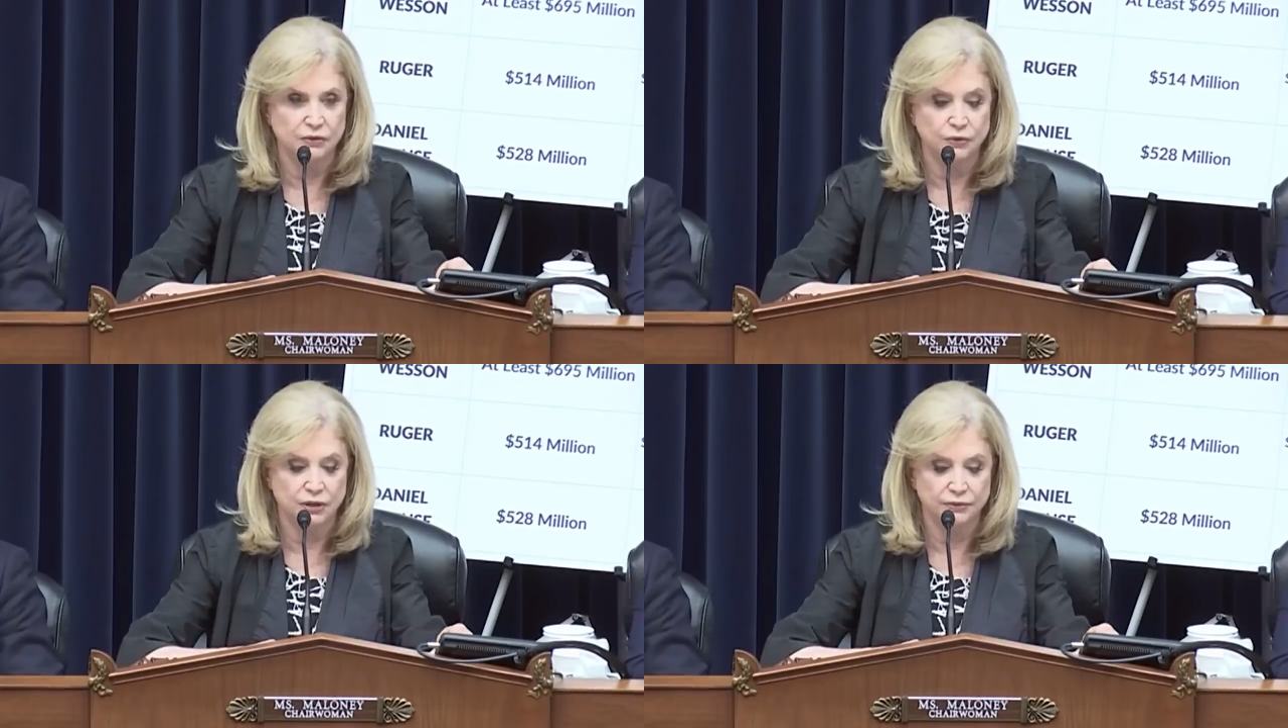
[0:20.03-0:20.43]

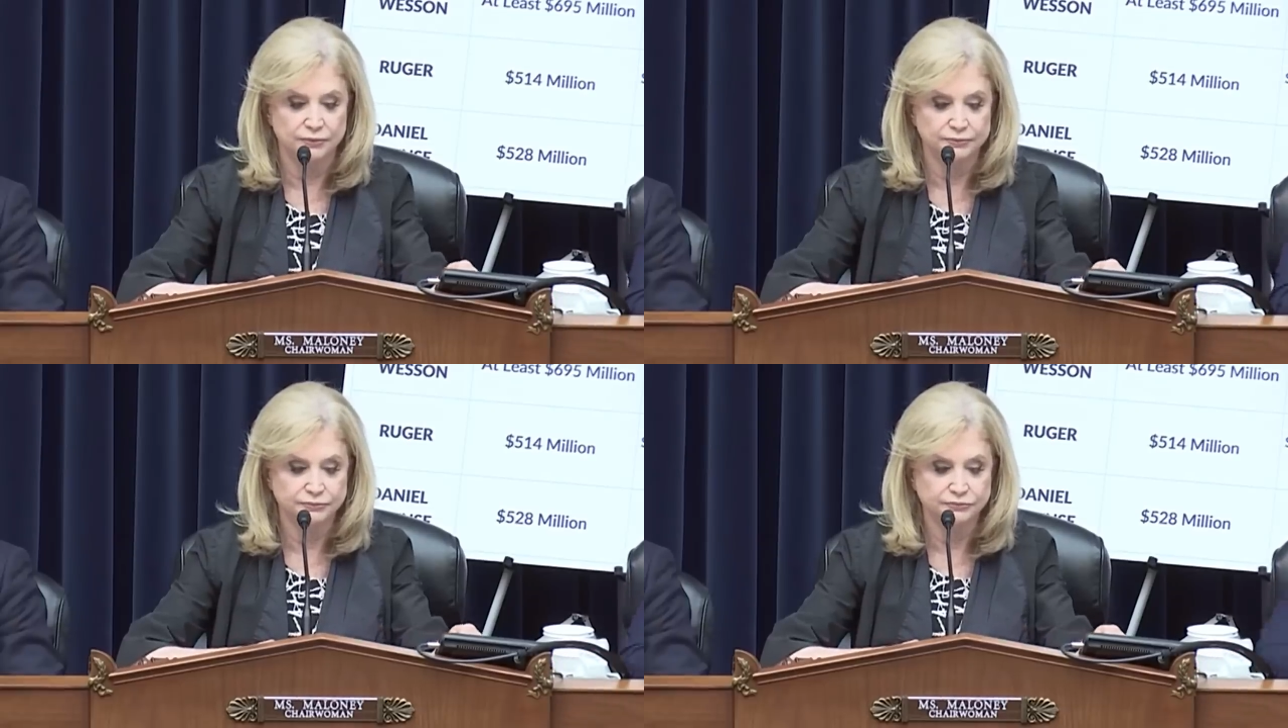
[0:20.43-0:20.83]
They
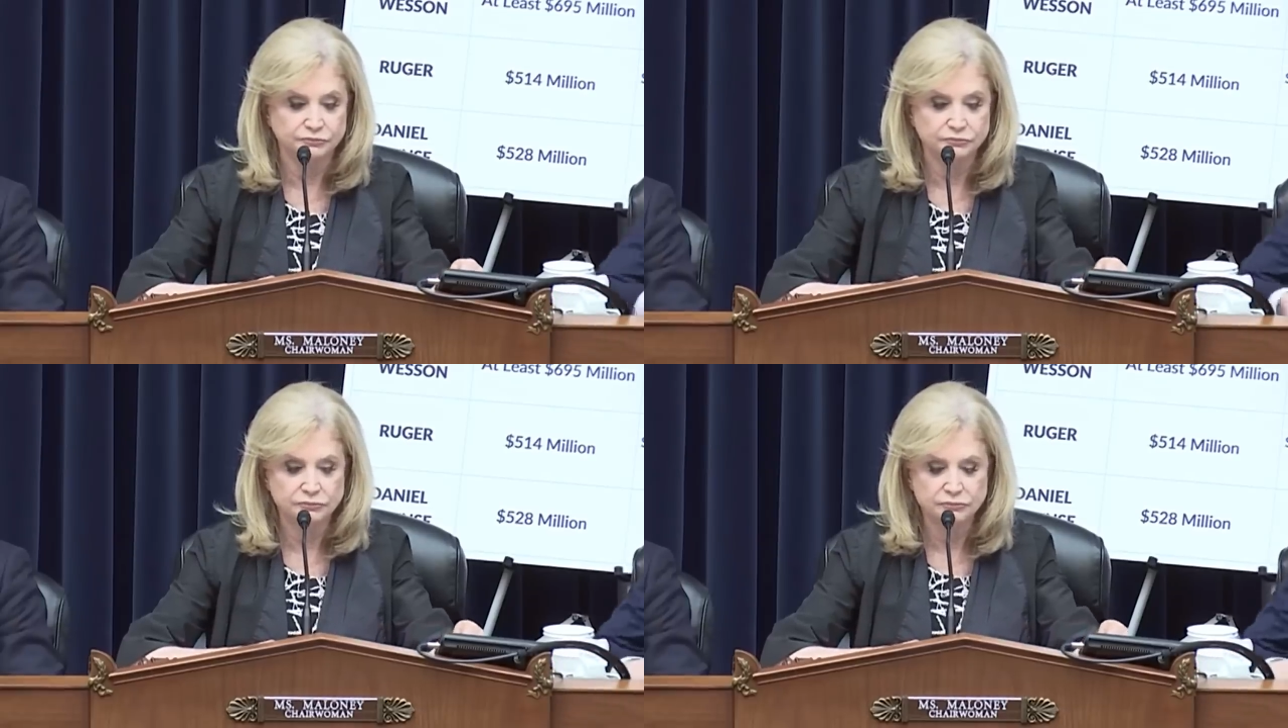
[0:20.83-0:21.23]
had
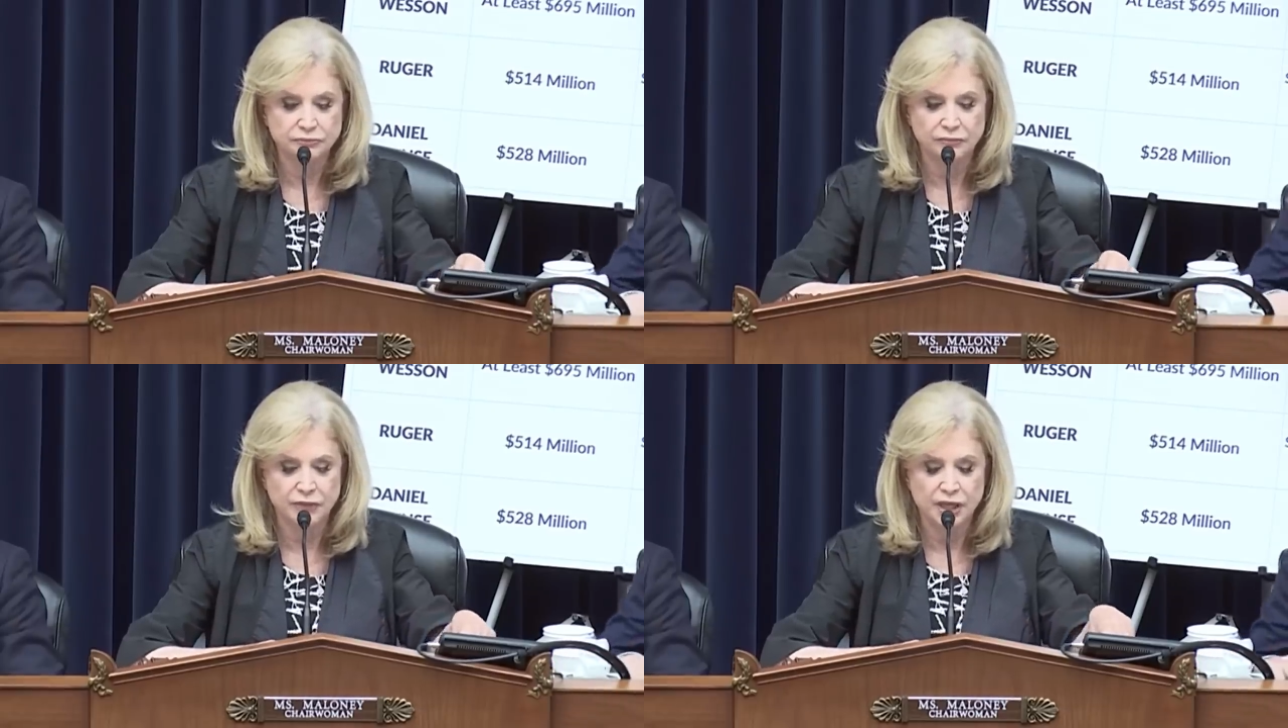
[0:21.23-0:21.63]
both
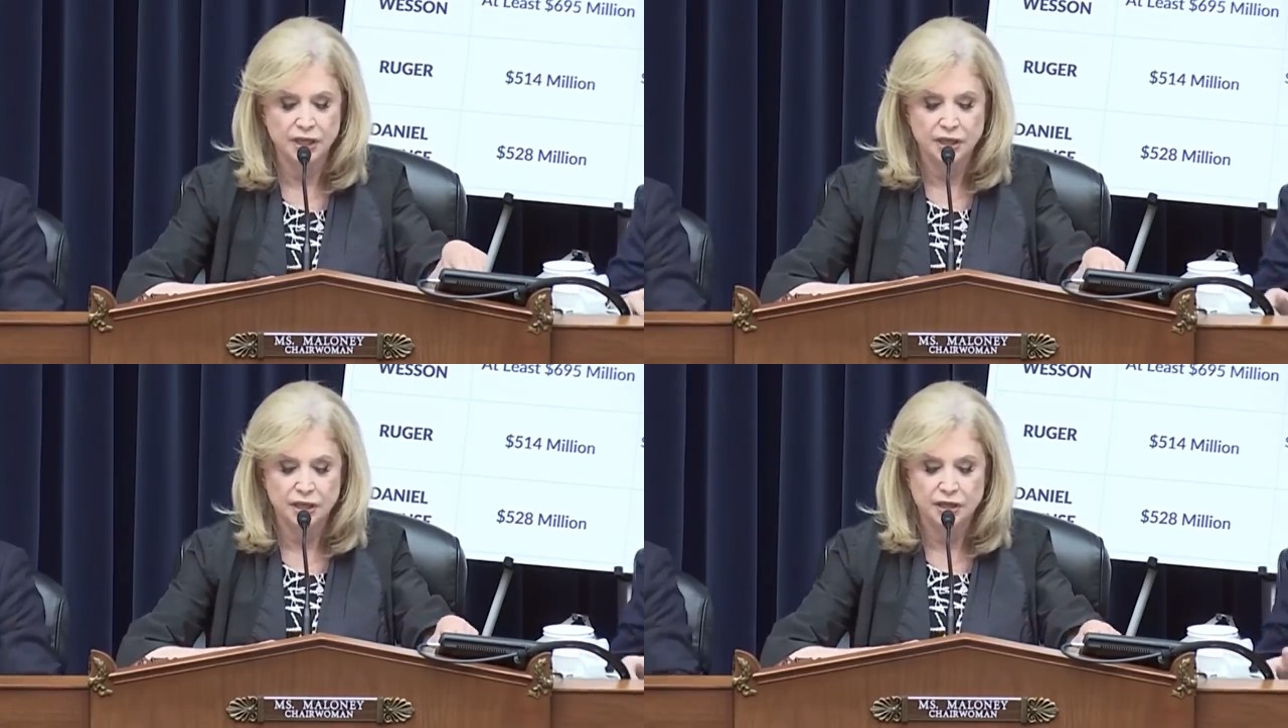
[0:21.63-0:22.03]

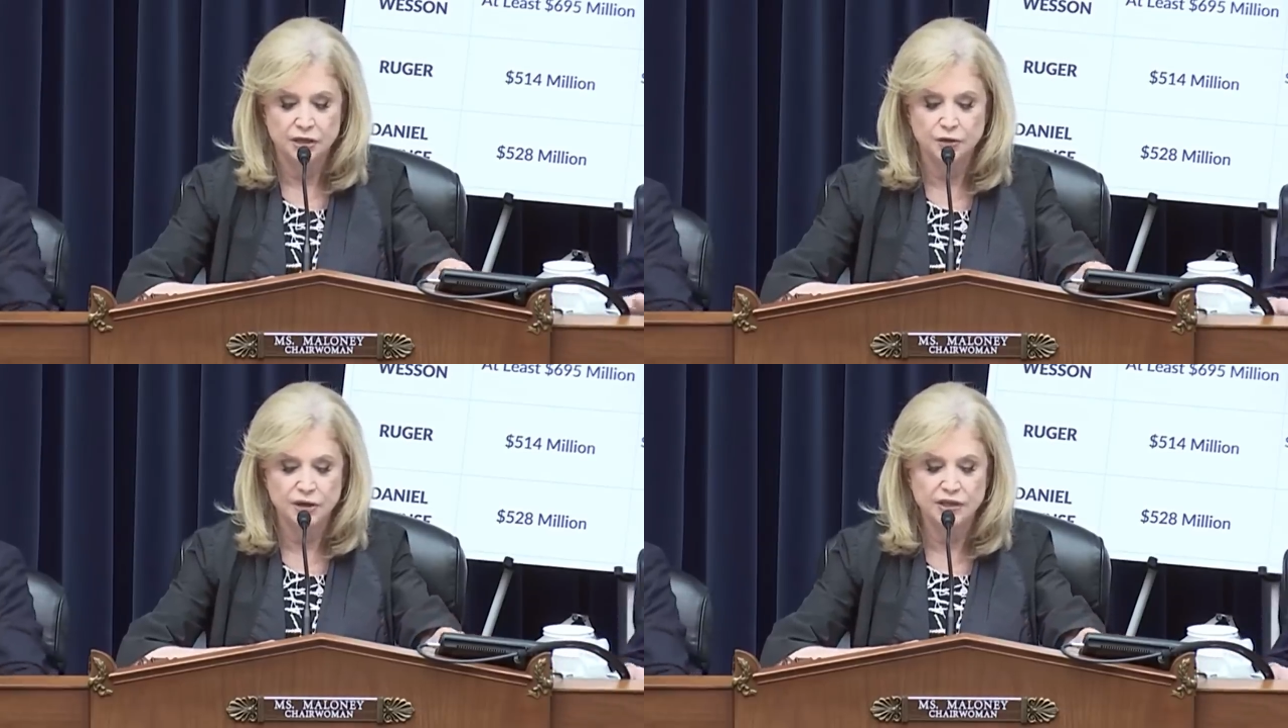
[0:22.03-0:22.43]
Ruger
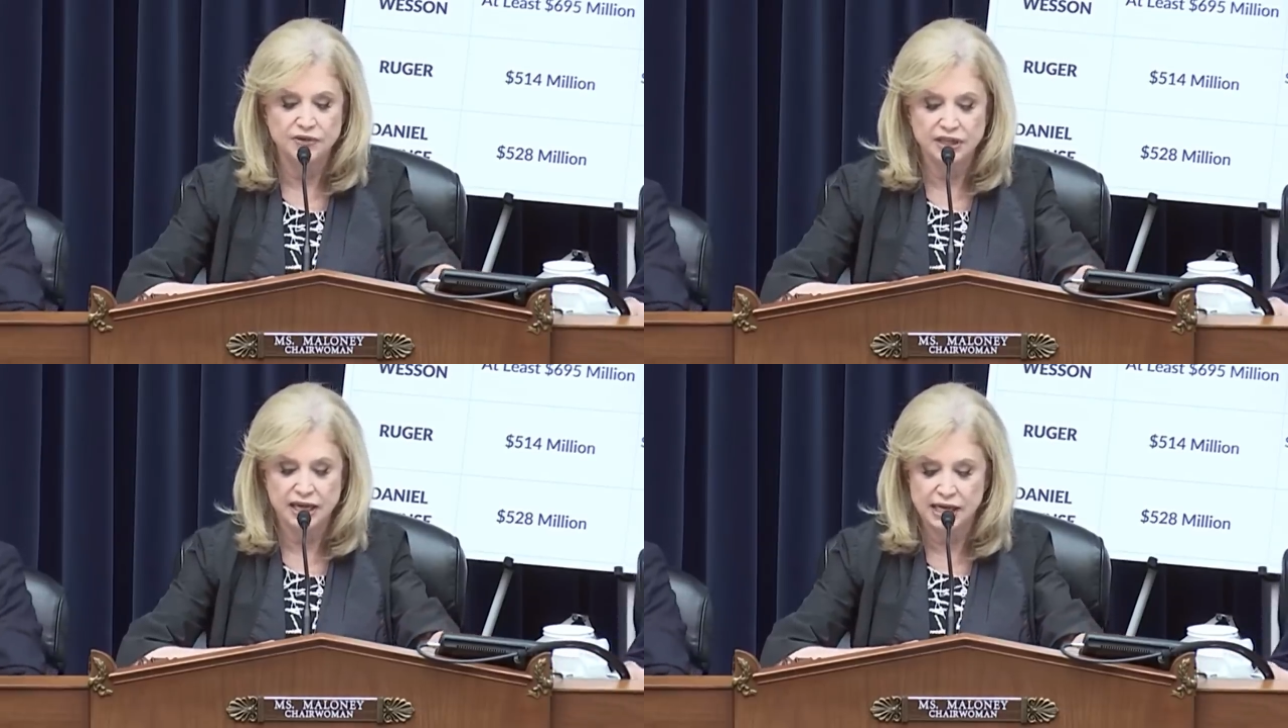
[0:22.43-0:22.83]
and
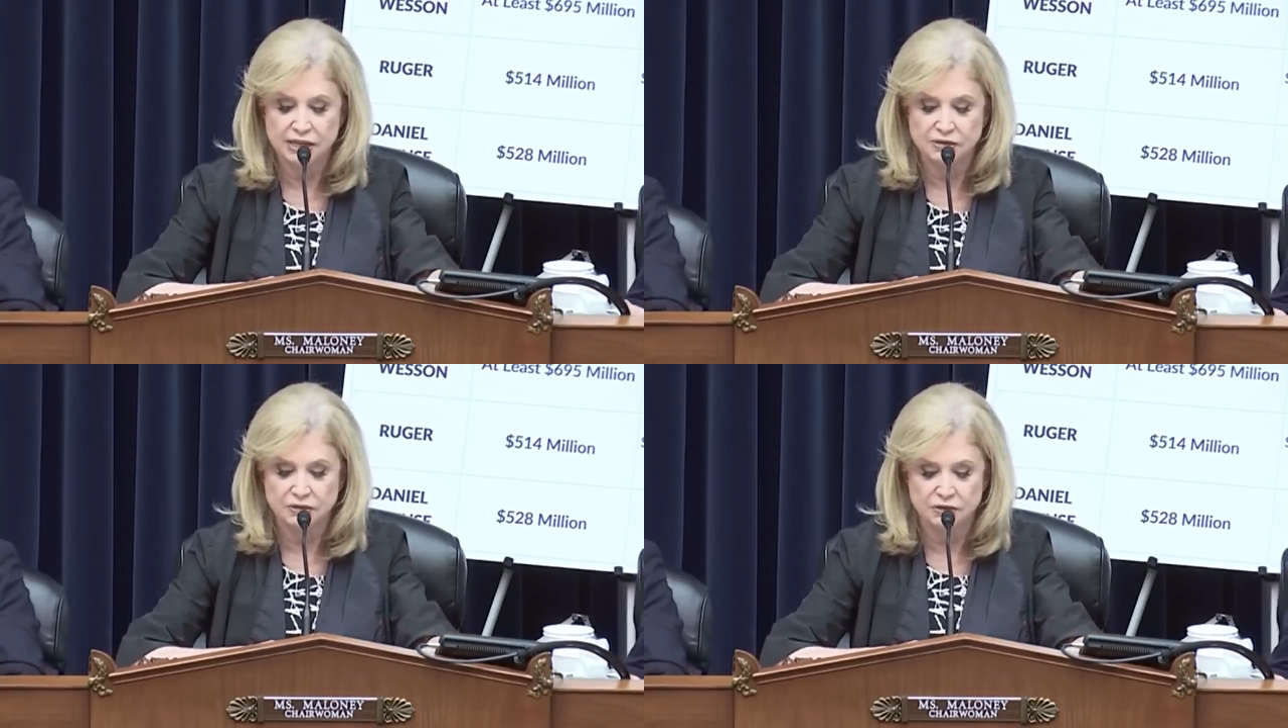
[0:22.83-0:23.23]
Daniel
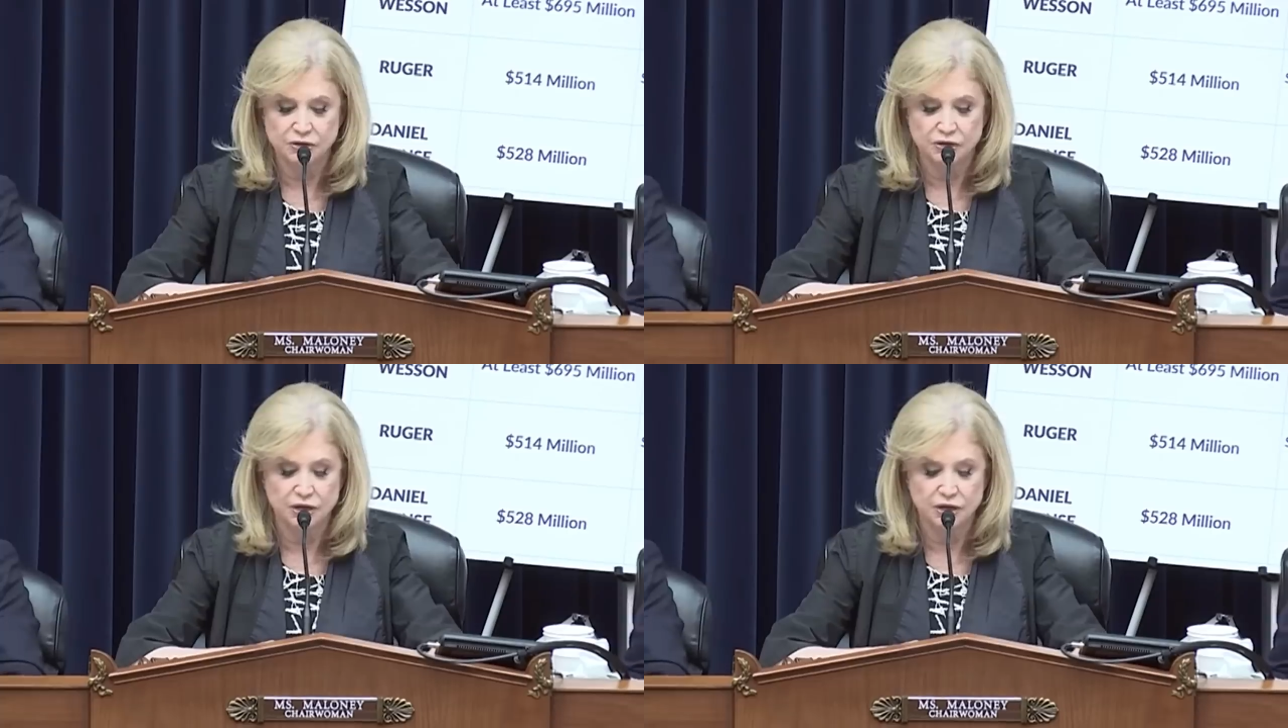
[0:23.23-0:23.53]
Defense